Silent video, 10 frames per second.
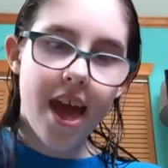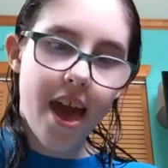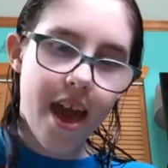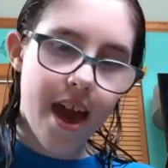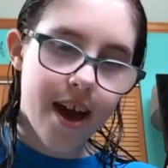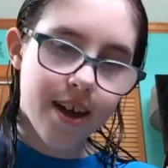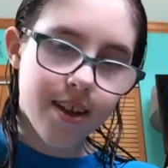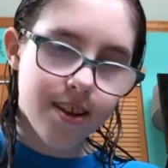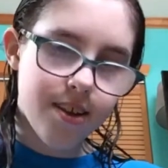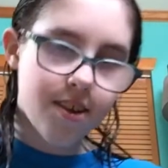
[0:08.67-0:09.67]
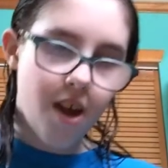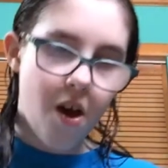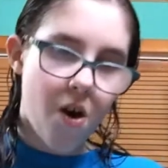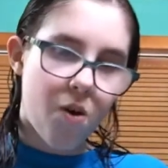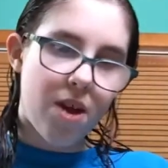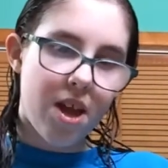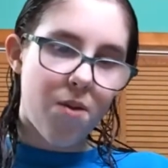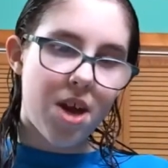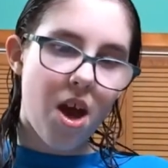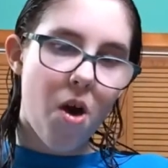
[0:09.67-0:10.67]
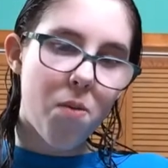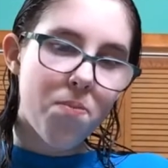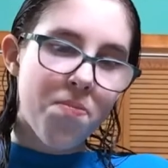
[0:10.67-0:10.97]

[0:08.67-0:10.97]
and so here we go.